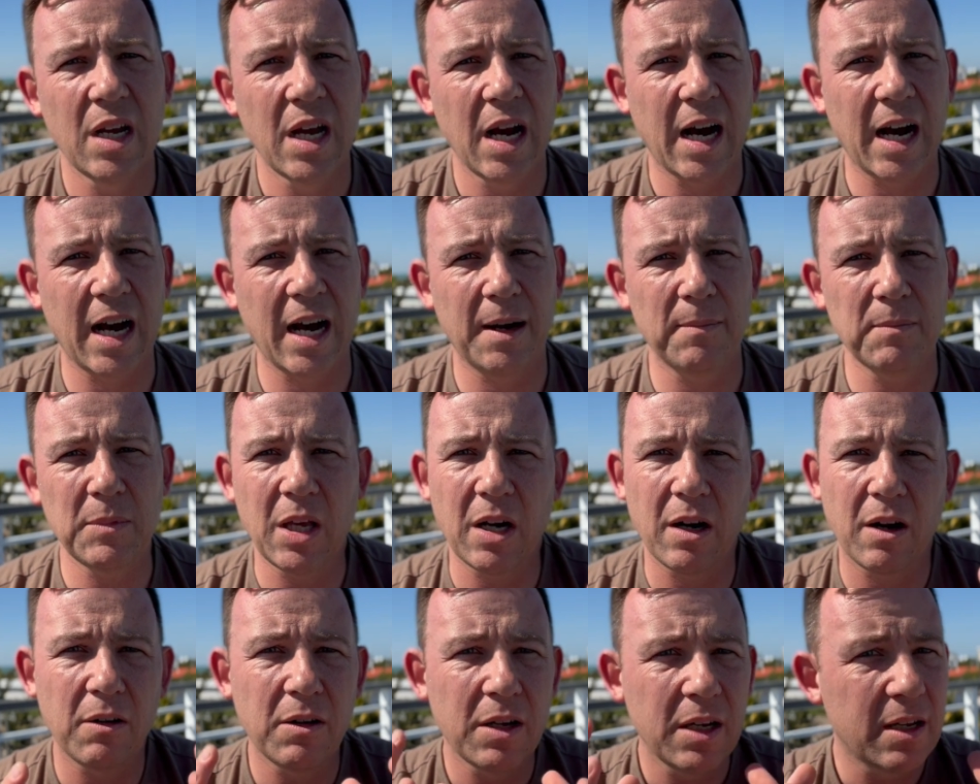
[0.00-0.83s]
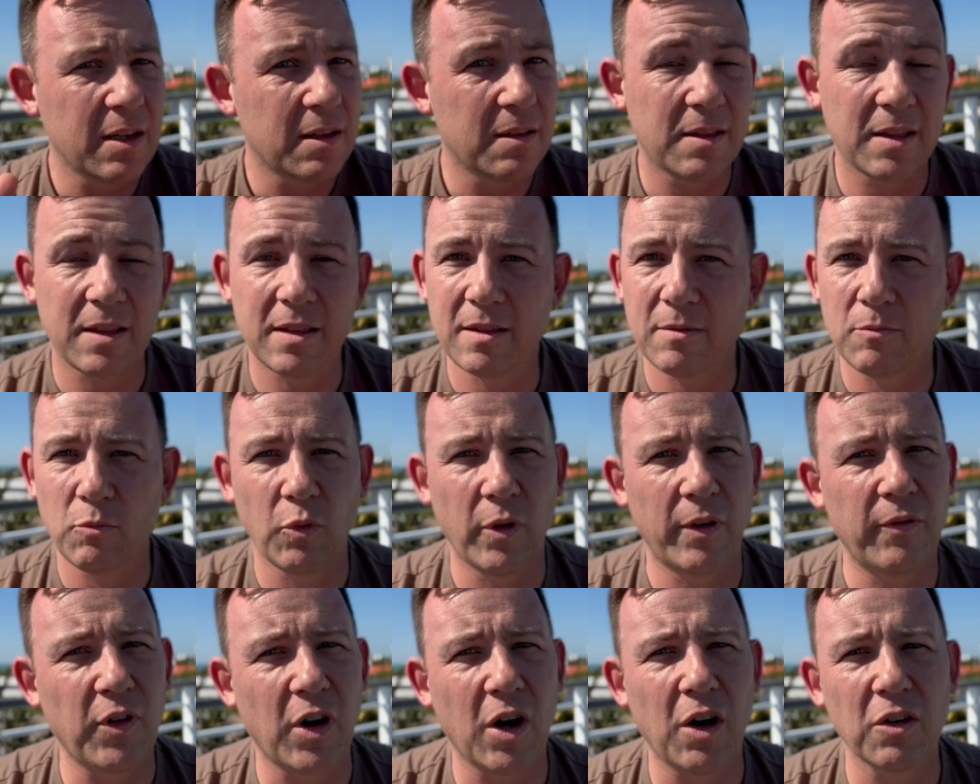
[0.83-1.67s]
Um, you know,
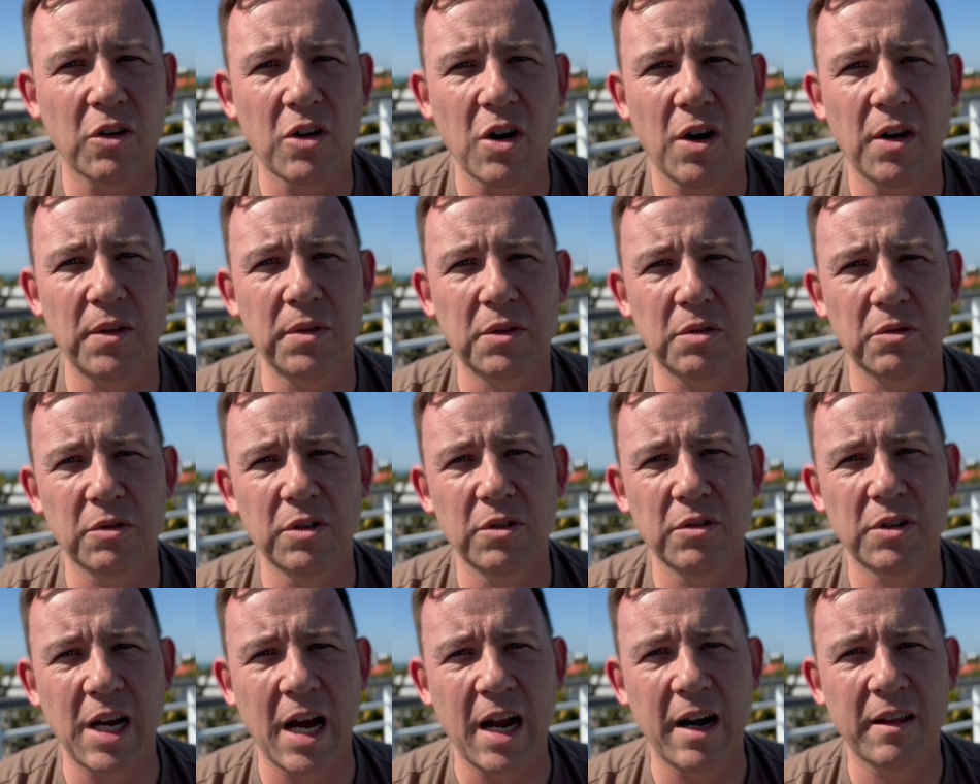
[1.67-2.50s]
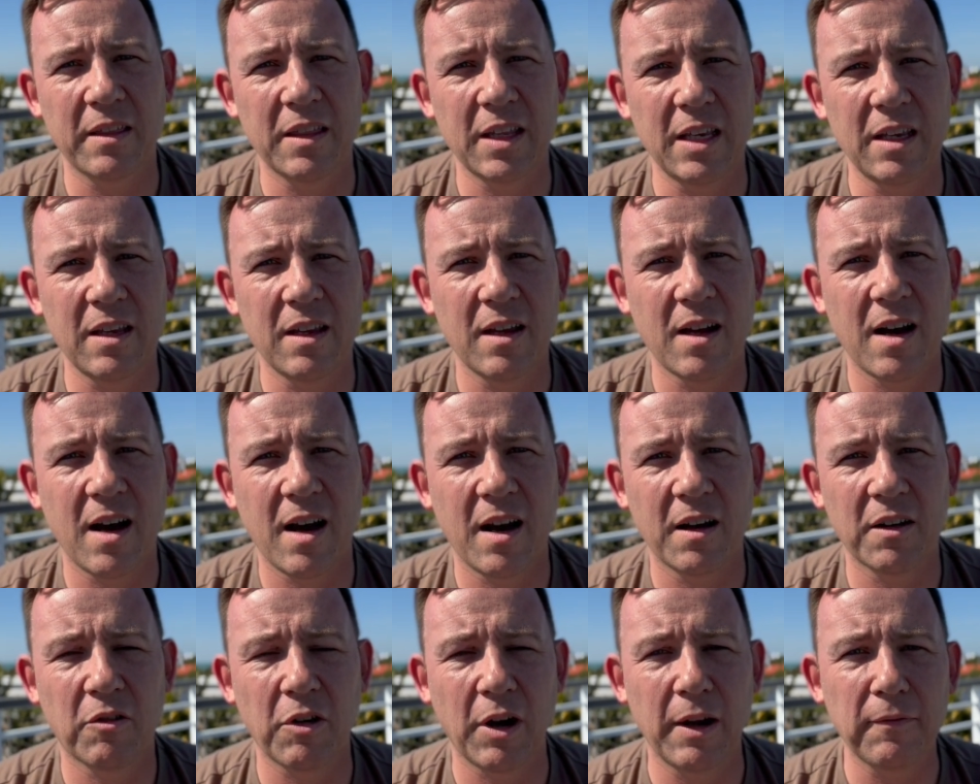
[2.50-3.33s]
we've all gone through kind of the
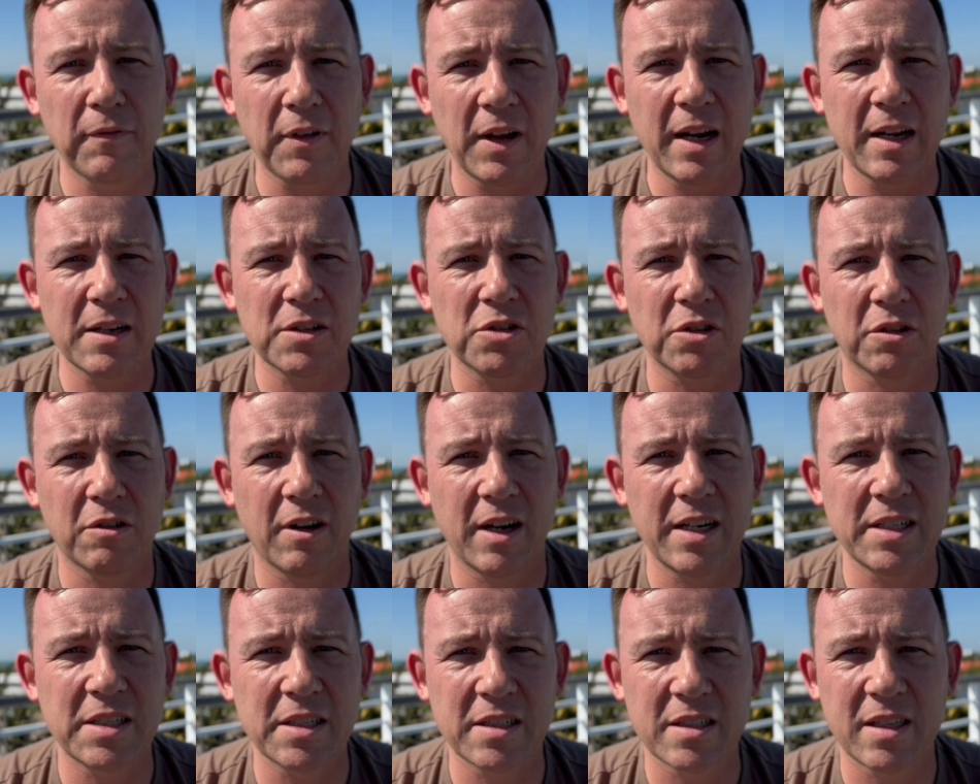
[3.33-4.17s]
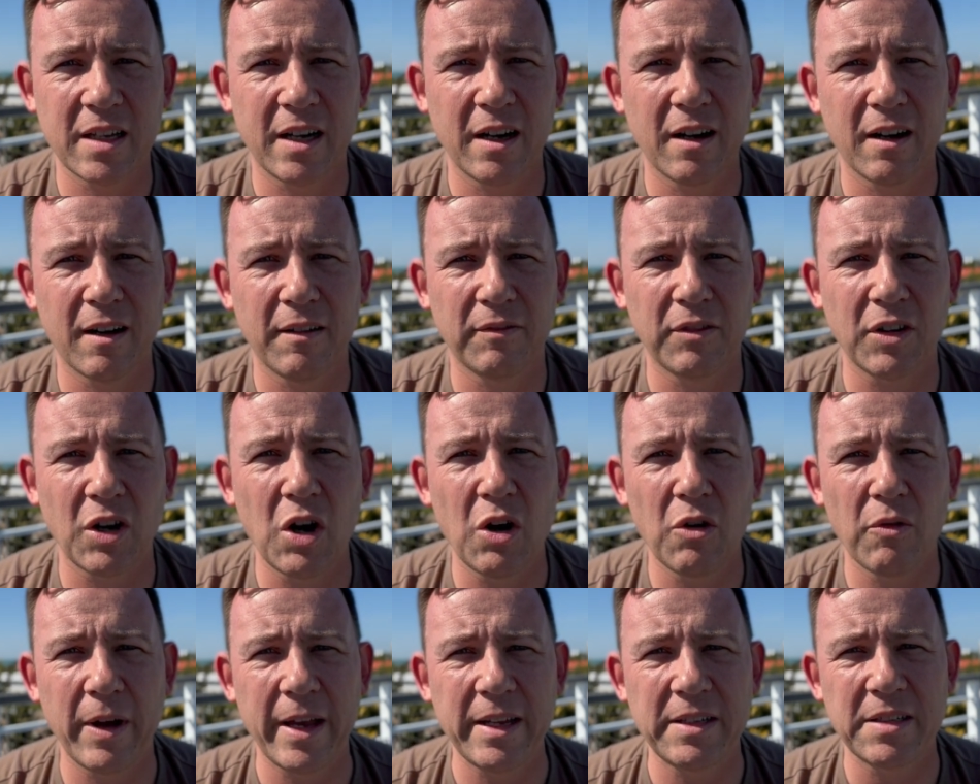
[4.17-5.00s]
uh, great financial crisis there of
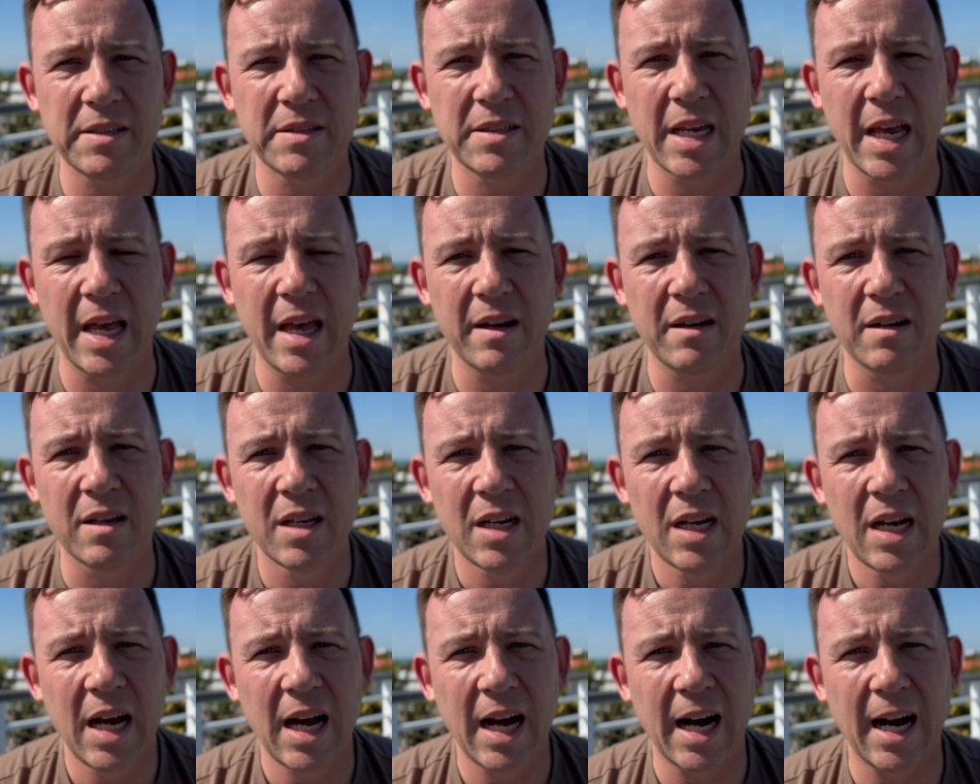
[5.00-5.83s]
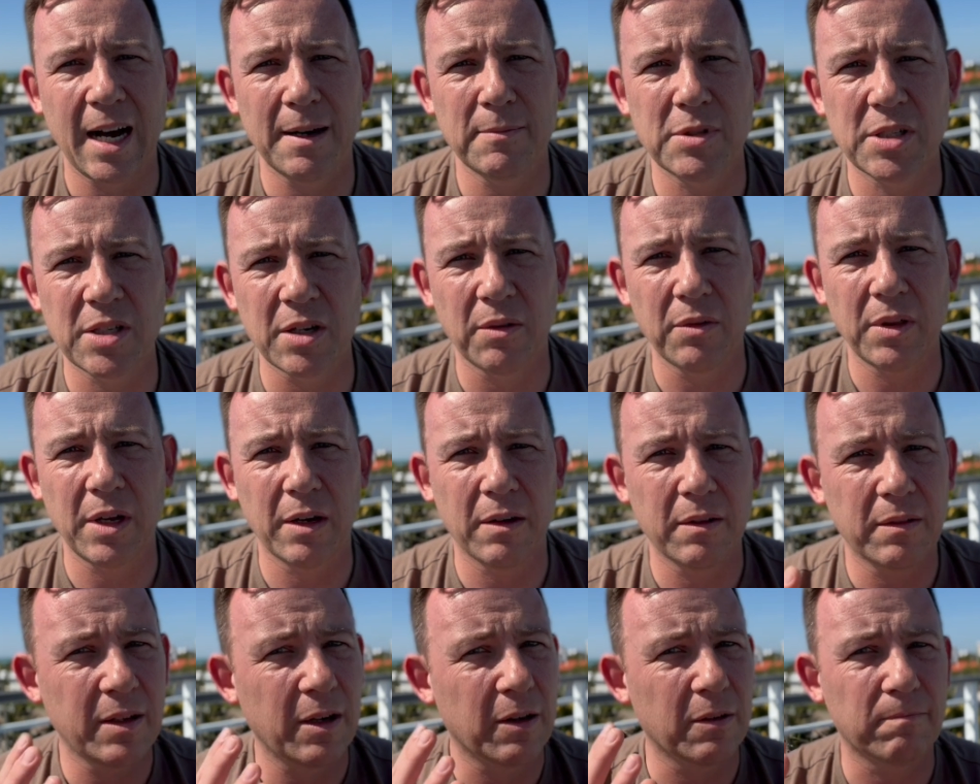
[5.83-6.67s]
08 to 10. Um, so they're,
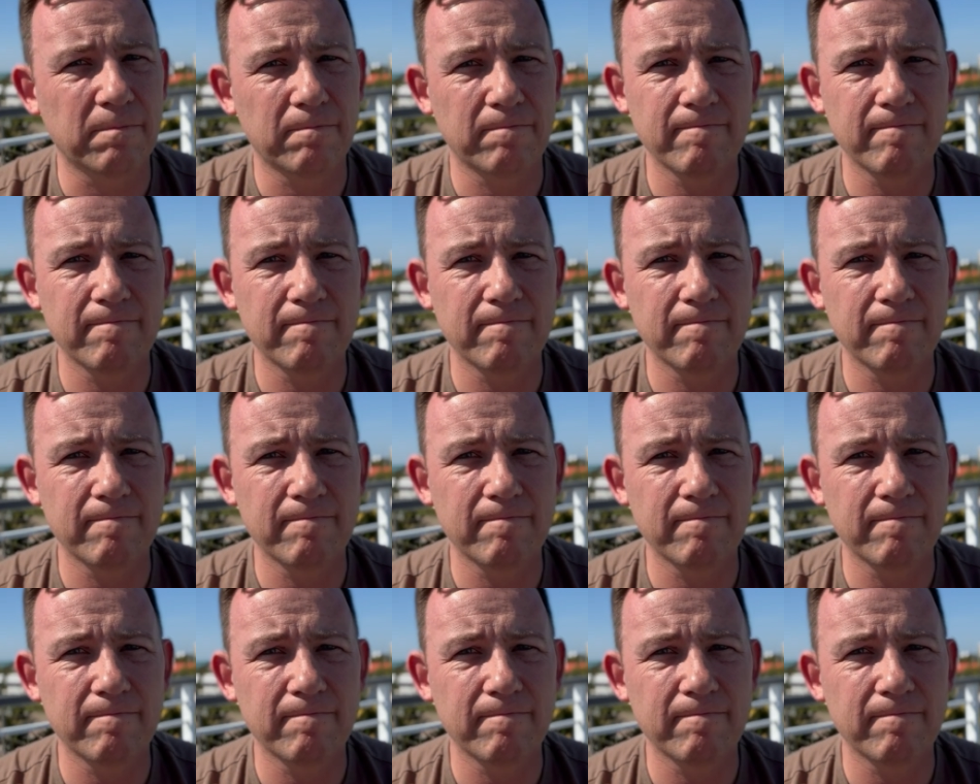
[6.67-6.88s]
they're